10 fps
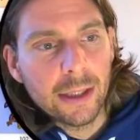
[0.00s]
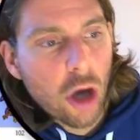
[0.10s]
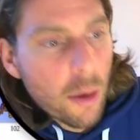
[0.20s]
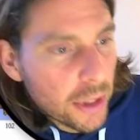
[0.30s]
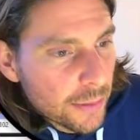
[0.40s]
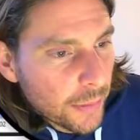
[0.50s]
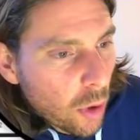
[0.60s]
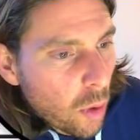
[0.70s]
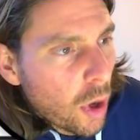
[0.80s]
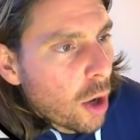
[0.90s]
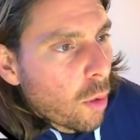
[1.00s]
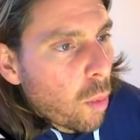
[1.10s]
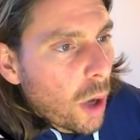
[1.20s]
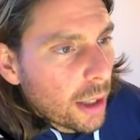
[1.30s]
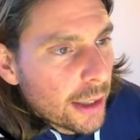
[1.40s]
comments below,
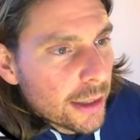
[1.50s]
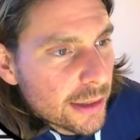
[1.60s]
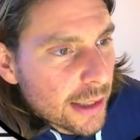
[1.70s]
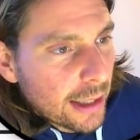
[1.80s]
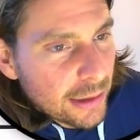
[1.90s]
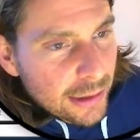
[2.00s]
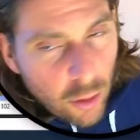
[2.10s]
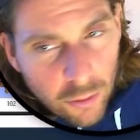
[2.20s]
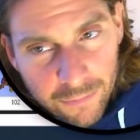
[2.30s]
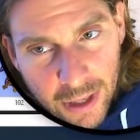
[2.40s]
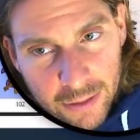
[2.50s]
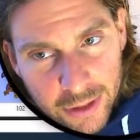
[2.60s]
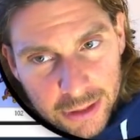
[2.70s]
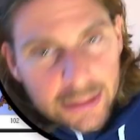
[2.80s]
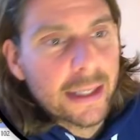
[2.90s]
what is your
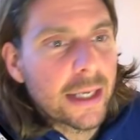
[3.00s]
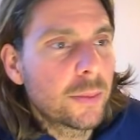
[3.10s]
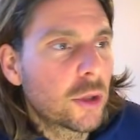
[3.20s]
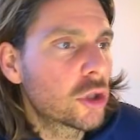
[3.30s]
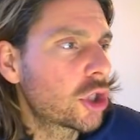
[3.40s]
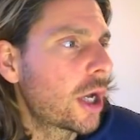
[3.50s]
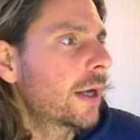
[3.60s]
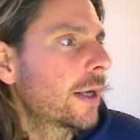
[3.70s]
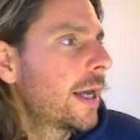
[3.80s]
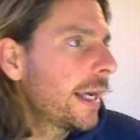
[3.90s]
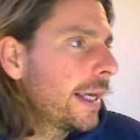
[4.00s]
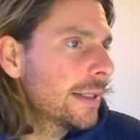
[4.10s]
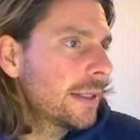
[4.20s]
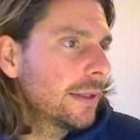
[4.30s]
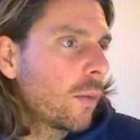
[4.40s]
favorite crypto shark? Is
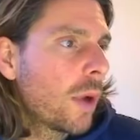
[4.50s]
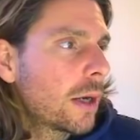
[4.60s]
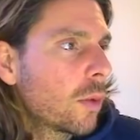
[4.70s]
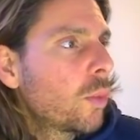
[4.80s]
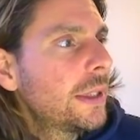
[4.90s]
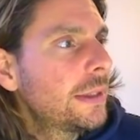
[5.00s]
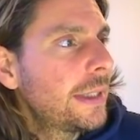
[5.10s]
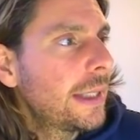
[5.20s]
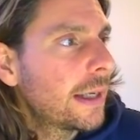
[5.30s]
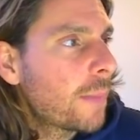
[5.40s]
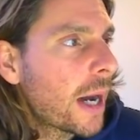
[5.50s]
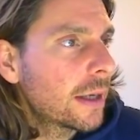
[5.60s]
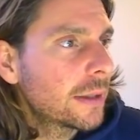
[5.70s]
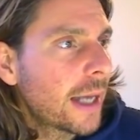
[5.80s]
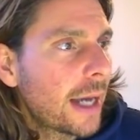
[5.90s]
it the one with the
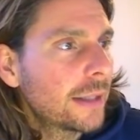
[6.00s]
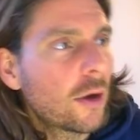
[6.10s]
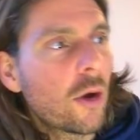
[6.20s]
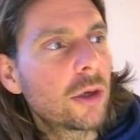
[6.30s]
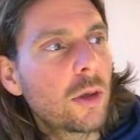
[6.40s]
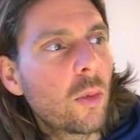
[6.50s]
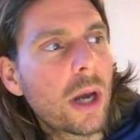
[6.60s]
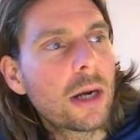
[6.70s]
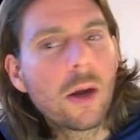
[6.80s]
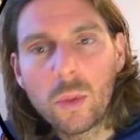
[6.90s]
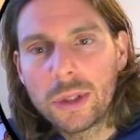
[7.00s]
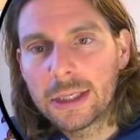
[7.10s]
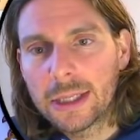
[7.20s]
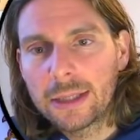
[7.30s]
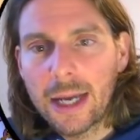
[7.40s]
pirate hat or the one with the
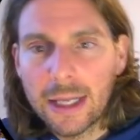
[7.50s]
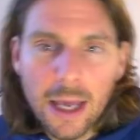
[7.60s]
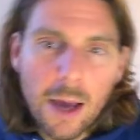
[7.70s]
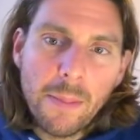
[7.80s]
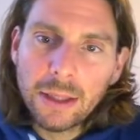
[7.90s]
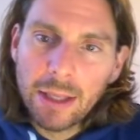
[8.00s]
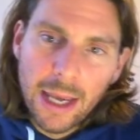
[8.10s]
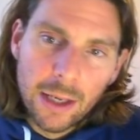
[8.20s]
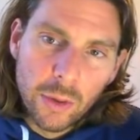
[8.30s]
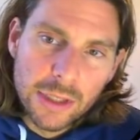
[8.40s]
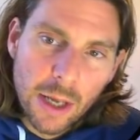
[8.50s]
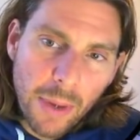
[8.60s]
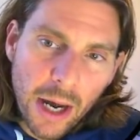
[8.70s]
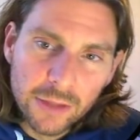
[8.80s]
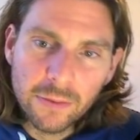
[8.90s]
red hat? But anyways,
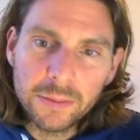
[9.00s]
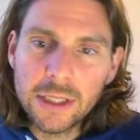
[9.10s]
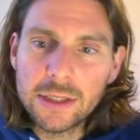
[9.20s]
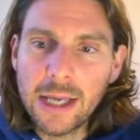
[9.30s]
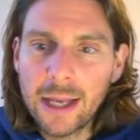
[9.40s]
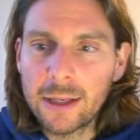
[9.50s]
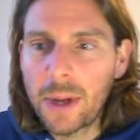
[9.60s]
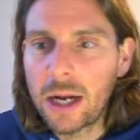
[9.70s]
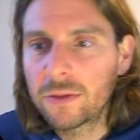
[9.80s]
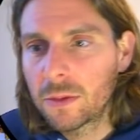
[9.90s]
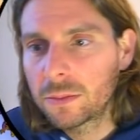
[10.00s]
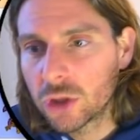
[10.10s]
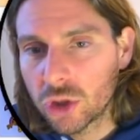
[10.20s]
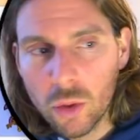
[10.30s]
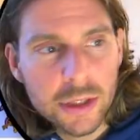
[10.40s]
apart from this and apart from the
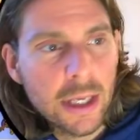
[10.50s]
jokes,